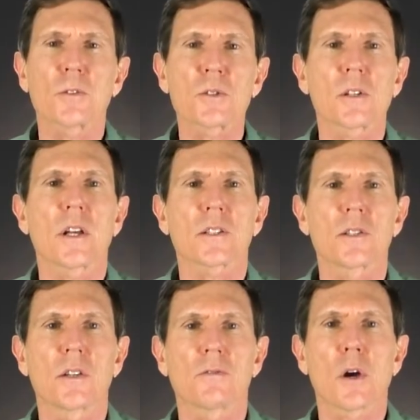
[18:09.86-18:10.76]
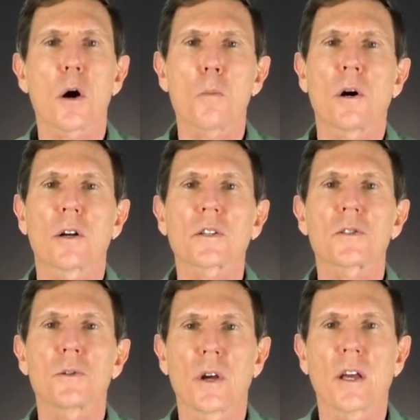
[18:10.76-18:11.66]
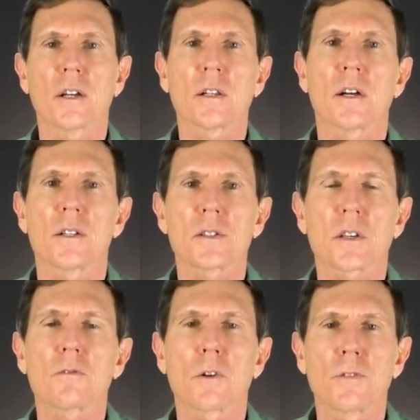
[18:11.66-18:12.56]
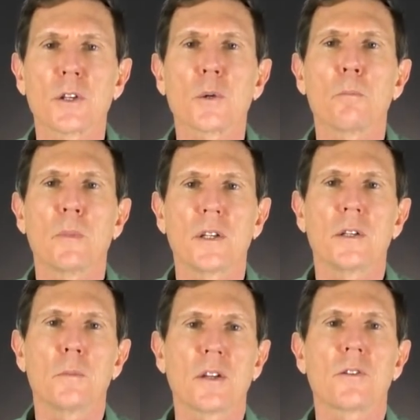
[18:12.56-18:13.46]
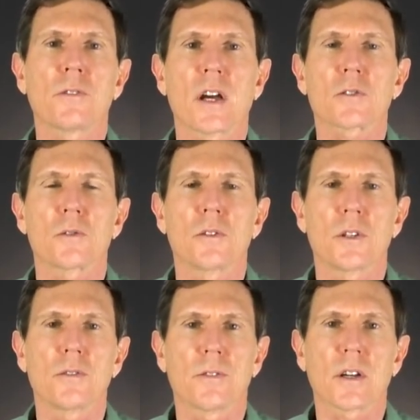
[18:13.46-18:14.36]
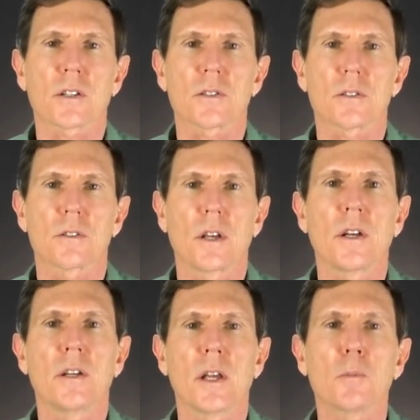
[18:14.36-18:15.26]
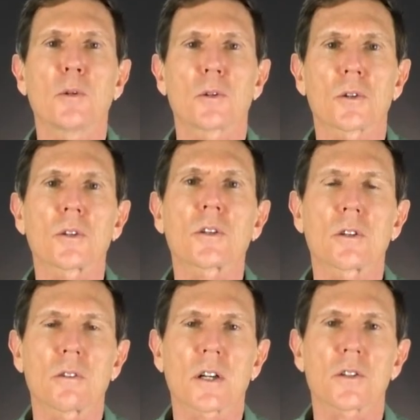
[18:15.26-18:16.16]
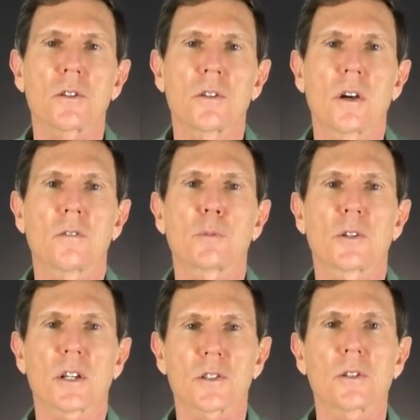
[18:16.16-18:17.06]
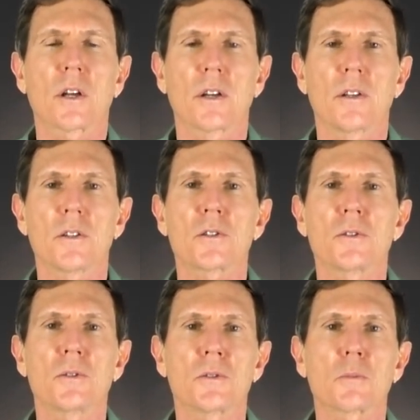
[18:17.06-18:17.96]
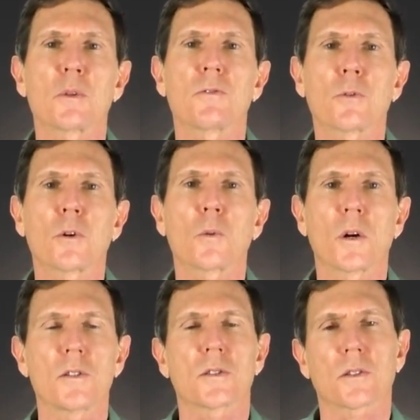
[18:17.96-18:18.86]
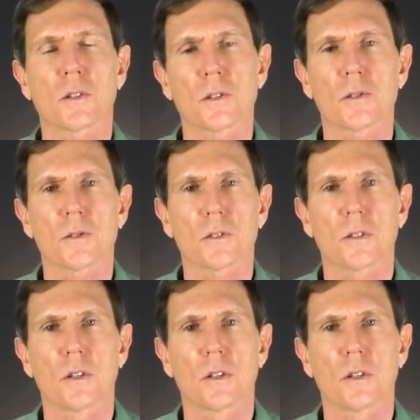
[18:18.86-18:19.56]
selection of the harmonics you analyze can reveal many manufacturing defects and enable early correction of production line issues before waste occurs.